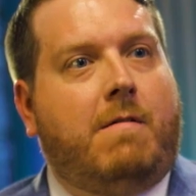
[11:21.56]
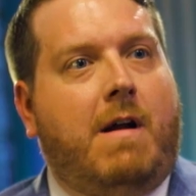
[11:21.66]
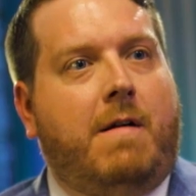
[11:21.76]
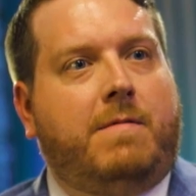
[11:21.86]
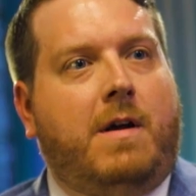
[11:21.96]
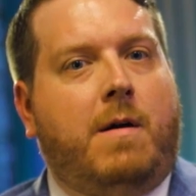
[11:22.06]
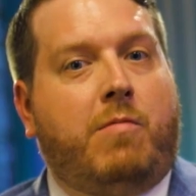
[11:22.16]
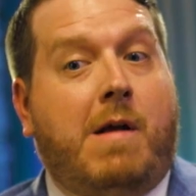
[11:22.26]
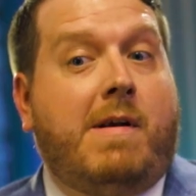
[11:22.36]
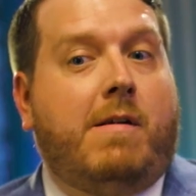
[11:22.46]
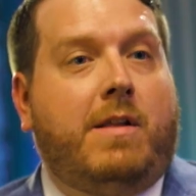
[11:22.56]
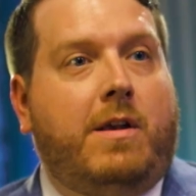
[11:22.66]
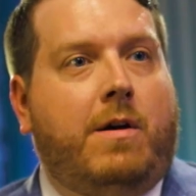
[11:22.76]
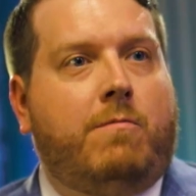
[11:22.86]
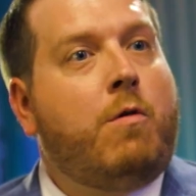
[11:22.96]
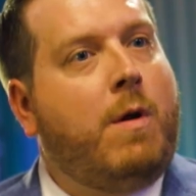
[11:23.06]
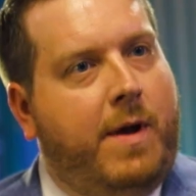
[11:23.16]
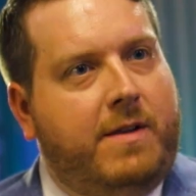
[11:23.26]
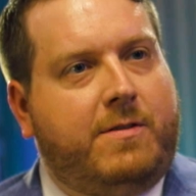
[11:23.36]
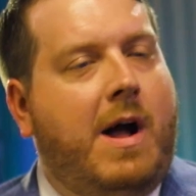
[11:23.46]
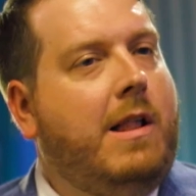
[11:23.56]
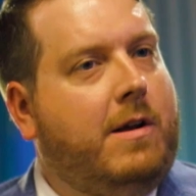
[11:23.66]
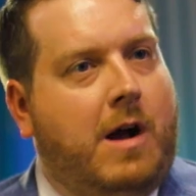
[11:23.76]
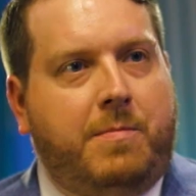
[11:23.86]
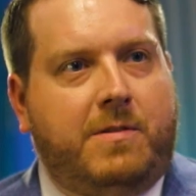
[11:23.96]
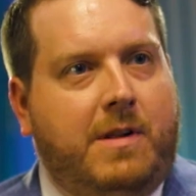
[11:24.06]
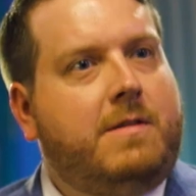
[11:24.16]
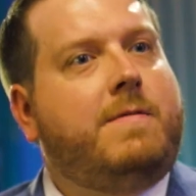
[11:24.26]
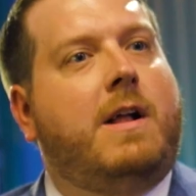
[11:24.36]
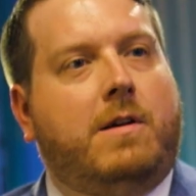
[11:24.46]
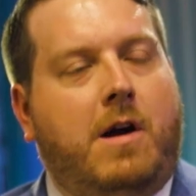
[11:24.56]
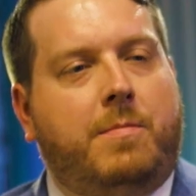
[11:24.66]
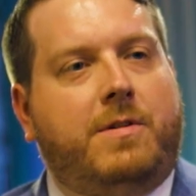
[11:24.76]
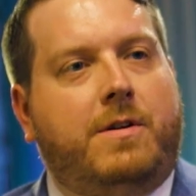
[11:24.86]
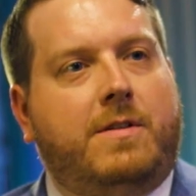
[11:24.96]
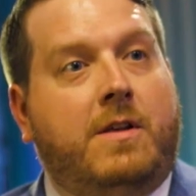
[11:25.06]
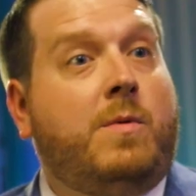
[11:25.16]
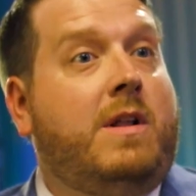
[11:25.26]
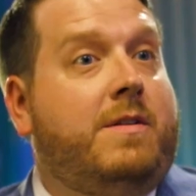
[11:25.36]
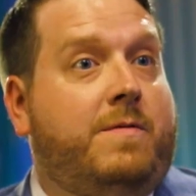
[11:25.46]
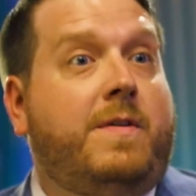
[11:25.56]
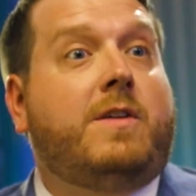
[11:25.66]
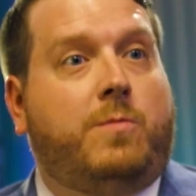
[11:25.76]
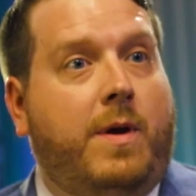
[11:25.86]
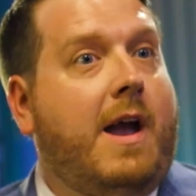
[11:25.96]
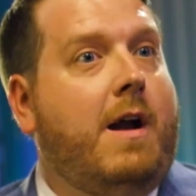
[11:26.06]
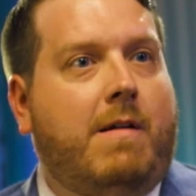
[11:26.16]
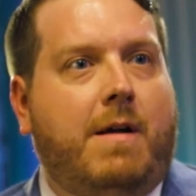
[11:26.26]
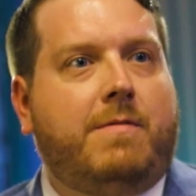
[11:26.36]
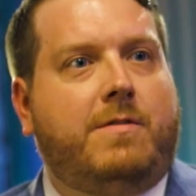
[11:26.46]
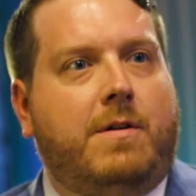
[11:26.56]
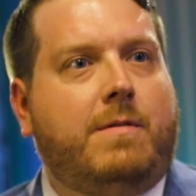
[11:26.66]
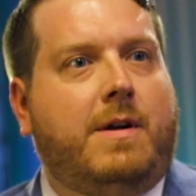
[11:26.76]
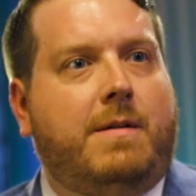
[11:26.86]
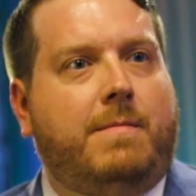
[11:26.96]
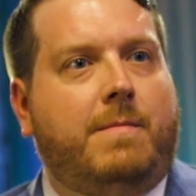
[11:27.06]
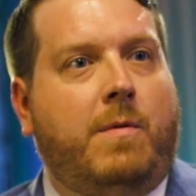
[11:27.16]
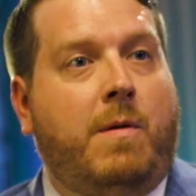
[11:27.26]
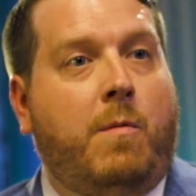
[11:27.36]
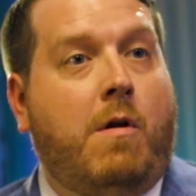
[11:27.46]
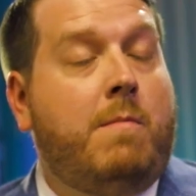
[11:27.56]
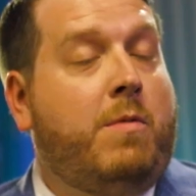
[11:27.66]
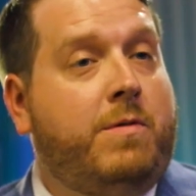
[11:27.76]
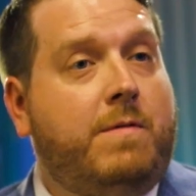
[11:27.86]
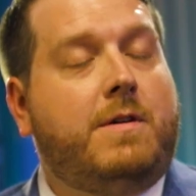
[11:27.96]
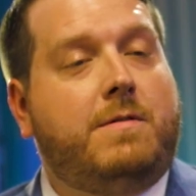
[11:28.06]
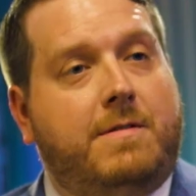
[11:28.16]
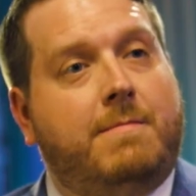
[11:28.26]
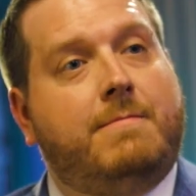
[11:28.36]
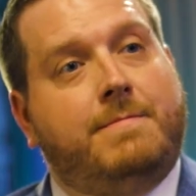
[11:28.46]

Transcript: aircraft, uh, primarily on rotary wing, so helicopters, lots of helicopters, as well as fixed wing aircraft. So um, we, we're on both of those.